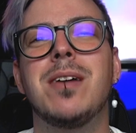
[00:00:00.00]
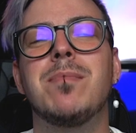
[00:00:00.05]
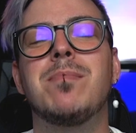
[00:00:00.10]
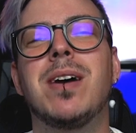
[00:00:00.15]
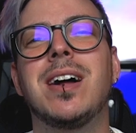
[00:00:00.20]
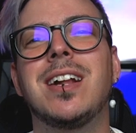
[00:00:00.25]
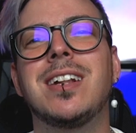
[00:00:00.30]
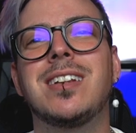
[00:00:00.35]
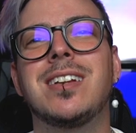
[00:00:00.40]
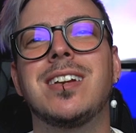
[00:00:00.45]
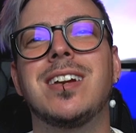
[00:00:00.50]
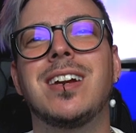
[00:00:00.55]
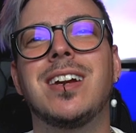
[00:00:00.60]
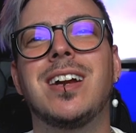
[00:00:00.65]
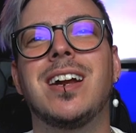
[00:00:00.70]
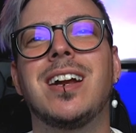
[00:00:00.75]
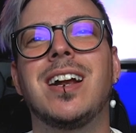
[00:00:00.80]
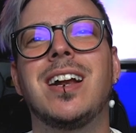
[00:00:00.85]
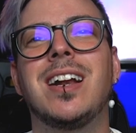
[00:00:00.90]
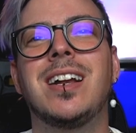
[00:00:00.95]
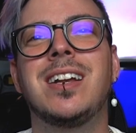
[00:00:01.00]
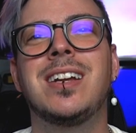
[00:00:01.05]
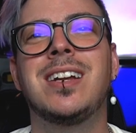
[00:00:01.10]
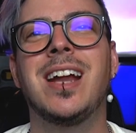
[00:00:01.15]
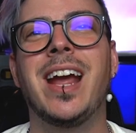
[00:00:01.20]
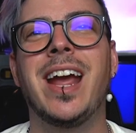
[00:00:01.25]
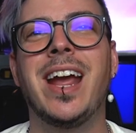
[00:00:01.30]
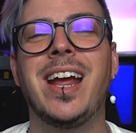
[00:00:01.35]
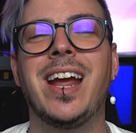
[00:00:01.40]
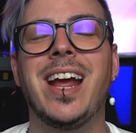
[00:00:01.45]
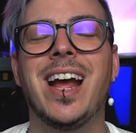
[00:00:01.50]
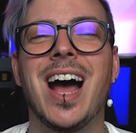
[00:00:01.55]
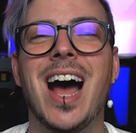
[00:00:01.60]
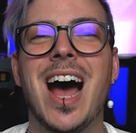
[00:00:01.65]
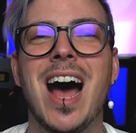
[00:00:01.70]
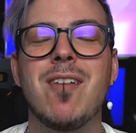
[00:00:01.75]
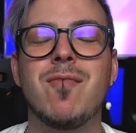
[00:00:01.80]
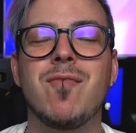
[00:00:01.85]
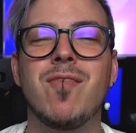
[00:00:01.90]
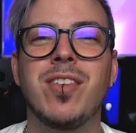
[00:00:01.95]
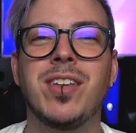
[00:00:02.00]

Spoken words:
but they have